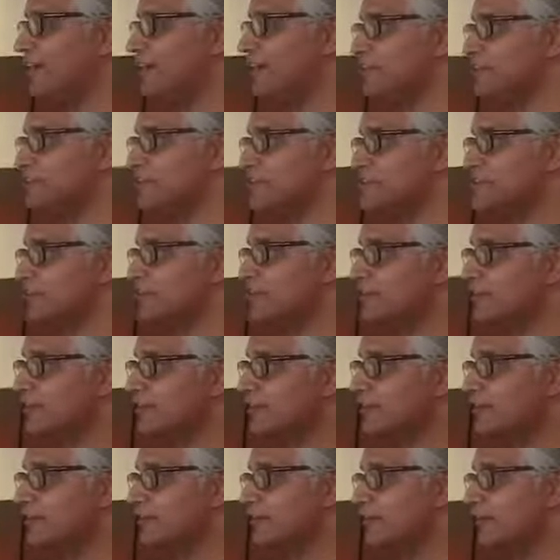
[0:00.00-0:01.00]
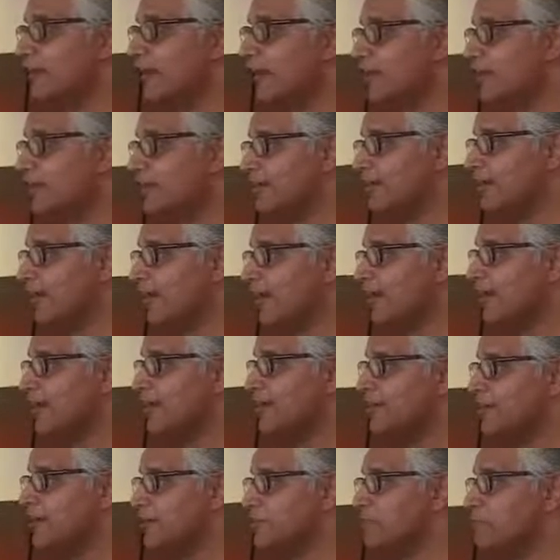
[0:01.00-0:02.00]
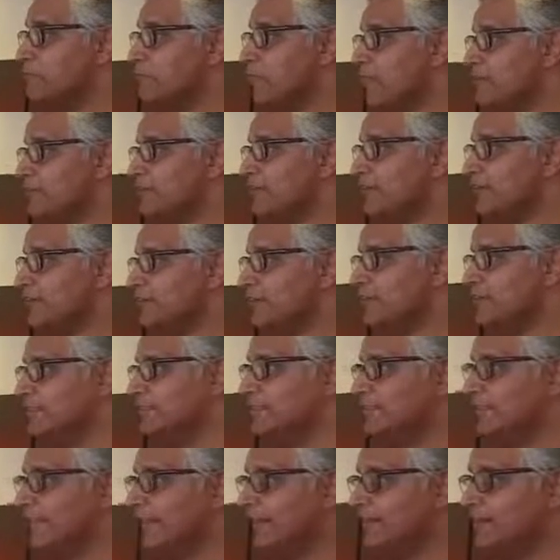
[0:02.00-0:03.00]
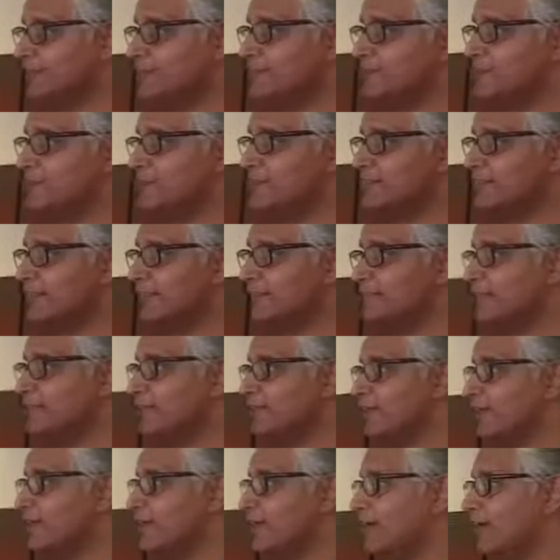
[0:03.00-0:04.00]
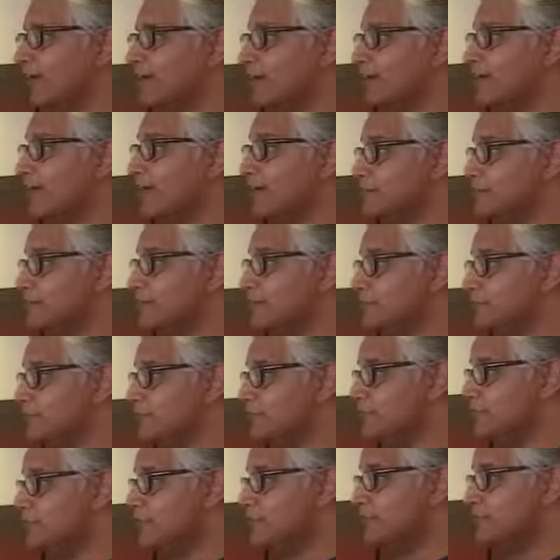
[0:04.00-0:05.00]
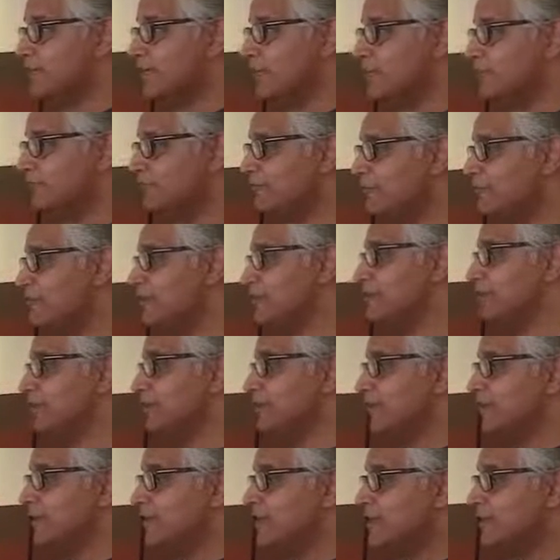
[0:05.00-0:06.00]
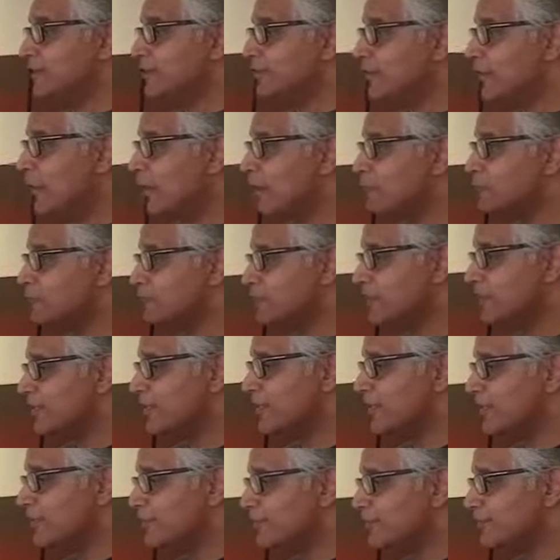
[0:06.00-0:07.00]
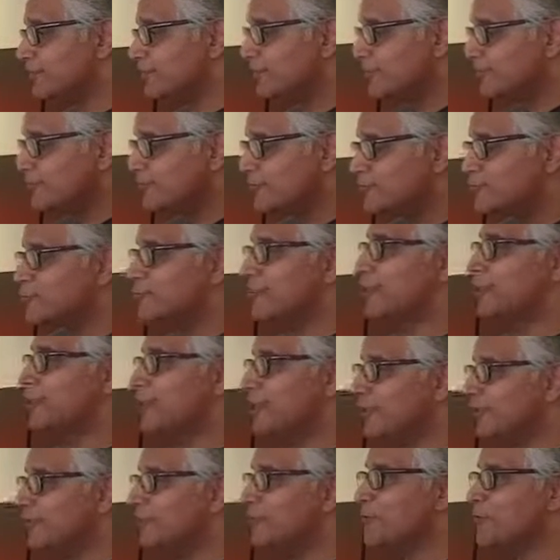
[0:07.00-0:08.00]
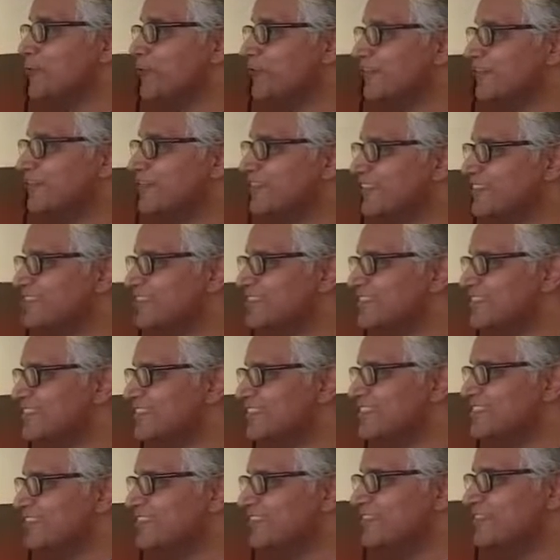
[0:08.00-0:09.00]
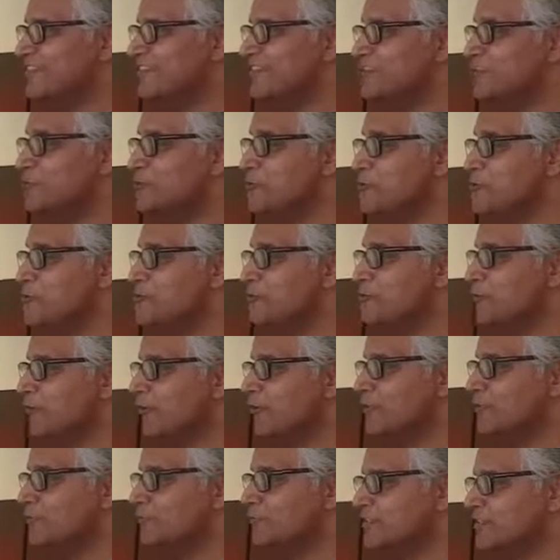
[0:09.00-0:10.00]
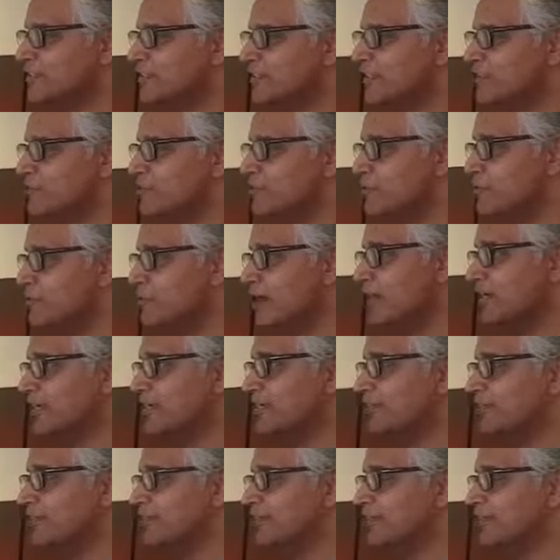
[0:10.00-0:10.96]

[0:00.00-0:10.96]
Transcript: session, and I am partnering with Elephant Atta, which is Elephant, I would say, Chucky Gold Atta. This is the new product which has come in the market,